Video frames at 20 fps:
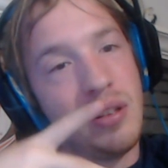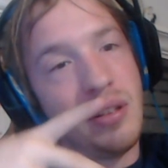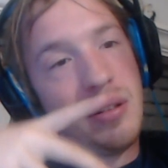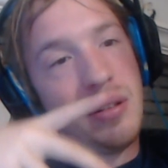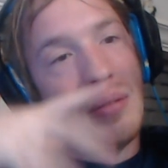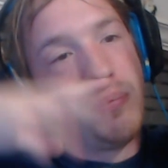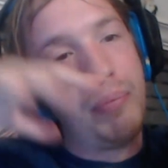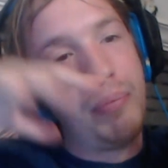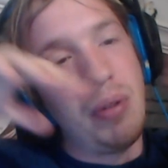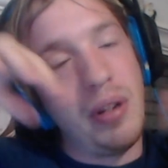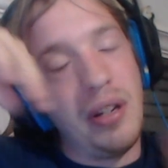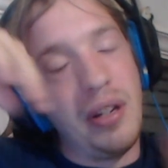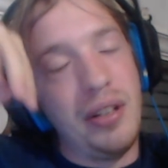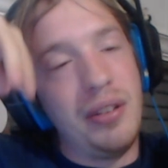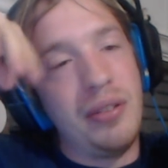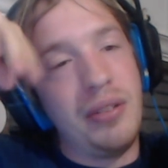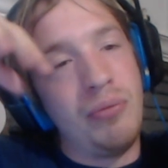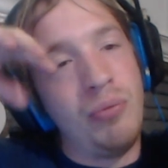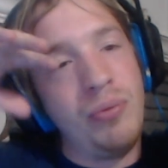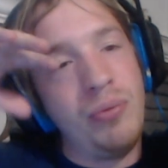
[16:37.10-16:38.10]
But
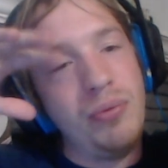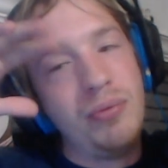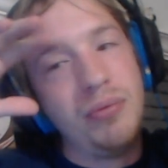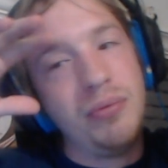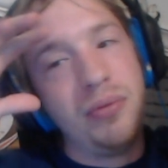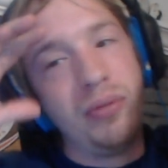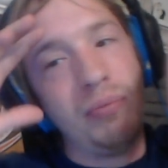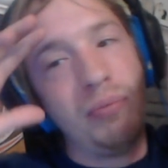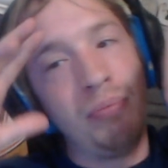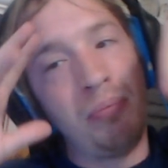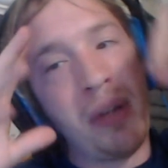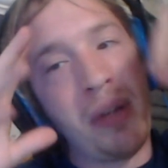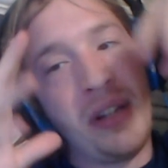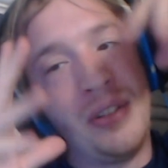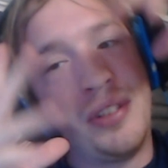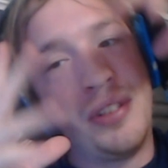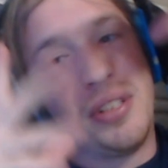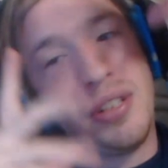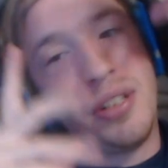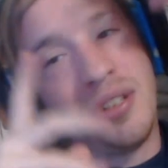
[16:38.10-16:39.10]

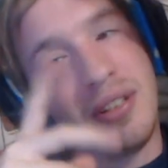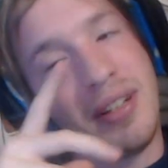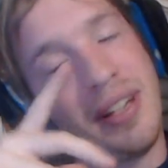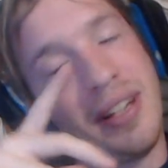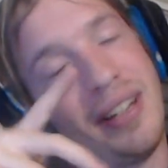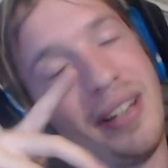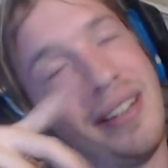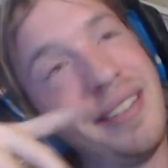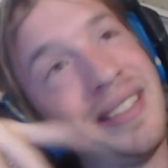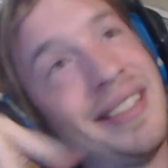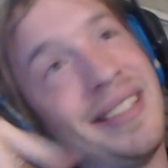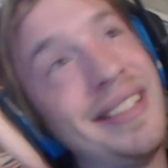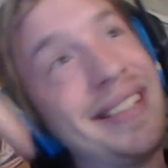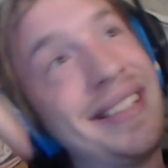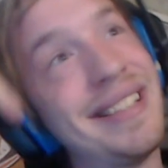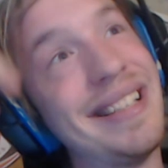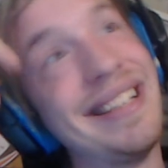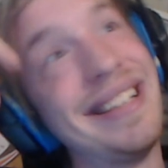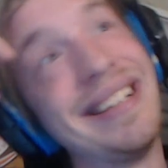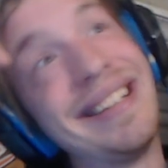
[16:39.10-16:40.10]
basically, she's
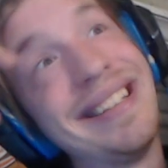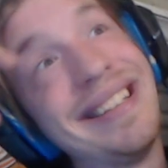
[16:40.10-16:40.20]
like,